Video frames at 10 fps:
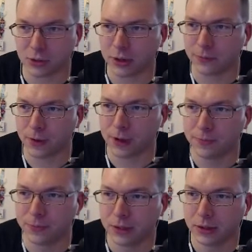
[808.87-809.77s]
If
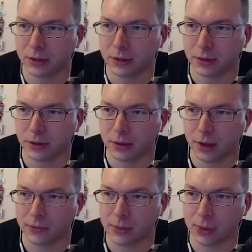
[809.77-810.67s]

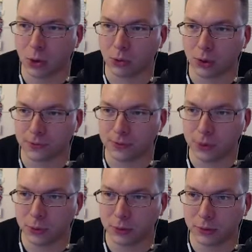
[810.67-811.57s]
I'm lower on
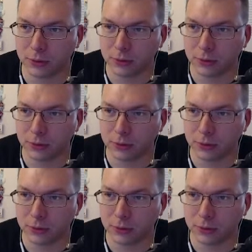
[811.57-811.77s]
fuel,